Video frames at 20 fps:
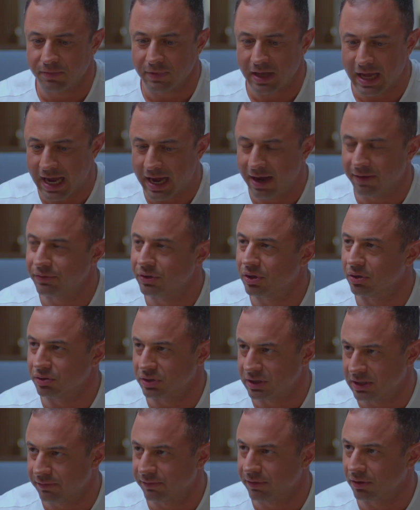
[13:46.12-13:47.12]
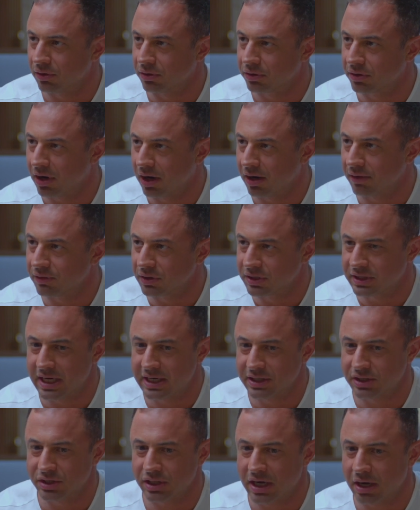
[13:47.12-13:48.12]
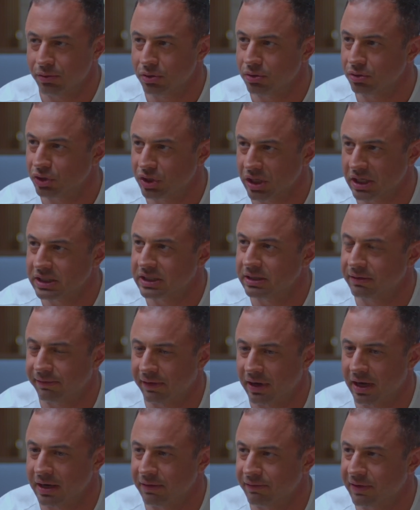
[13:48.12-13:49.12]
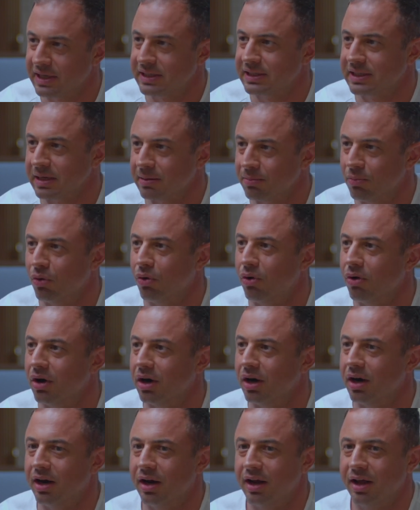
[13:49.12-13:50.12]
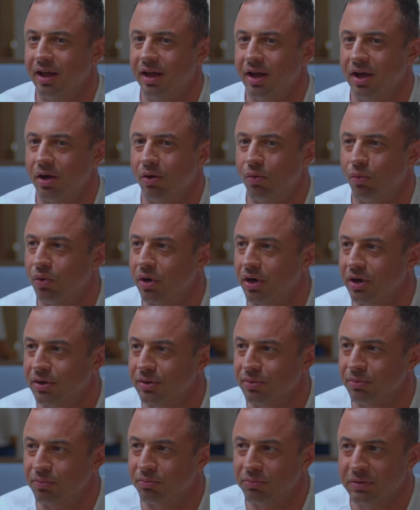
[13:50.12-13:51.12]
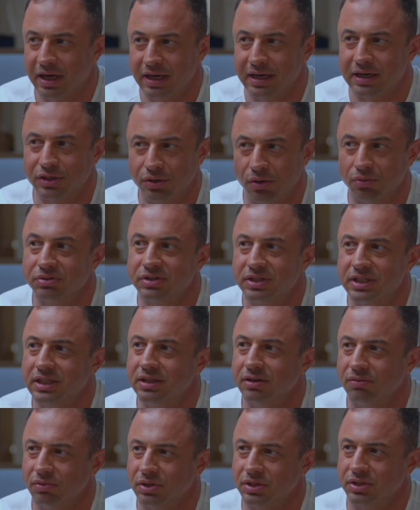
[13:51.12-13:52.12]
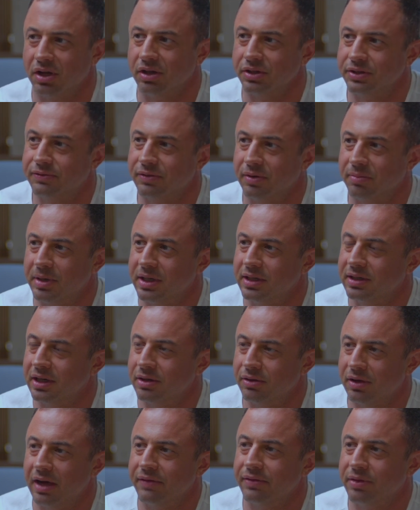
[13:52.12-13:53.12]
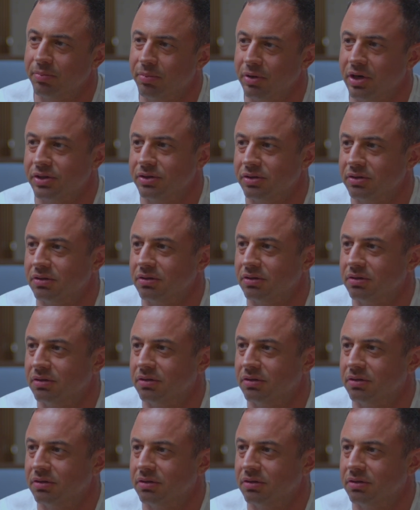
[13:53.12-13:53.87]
have those difficult conversations? How you justify investing more where you kind of don't see the results from it and you have the pressure?